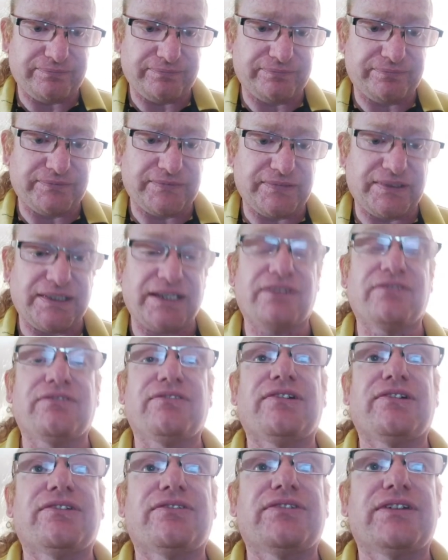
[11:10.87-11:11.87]
And then
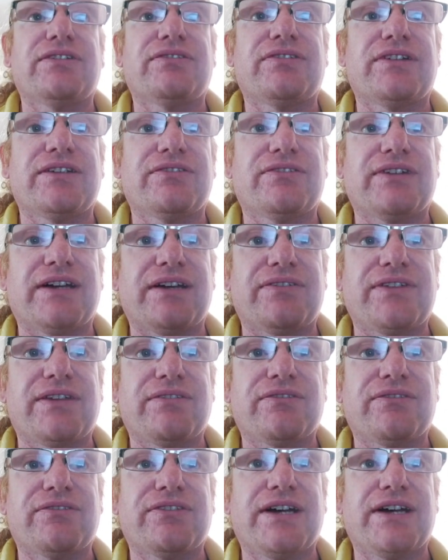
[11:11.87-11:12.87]
433
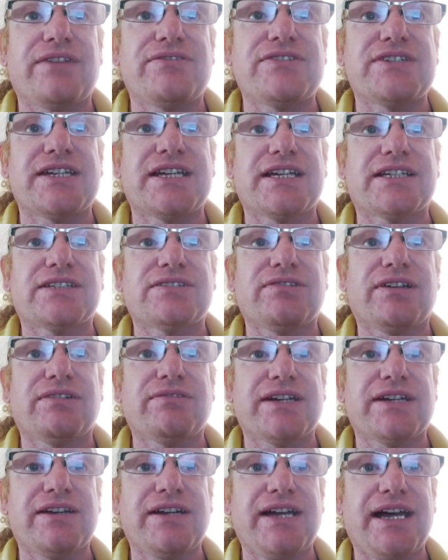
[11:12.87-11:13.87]
575 is the next one
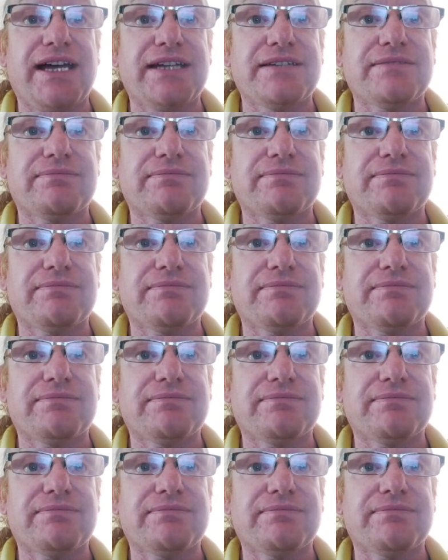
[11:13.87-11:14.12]
we're going to add.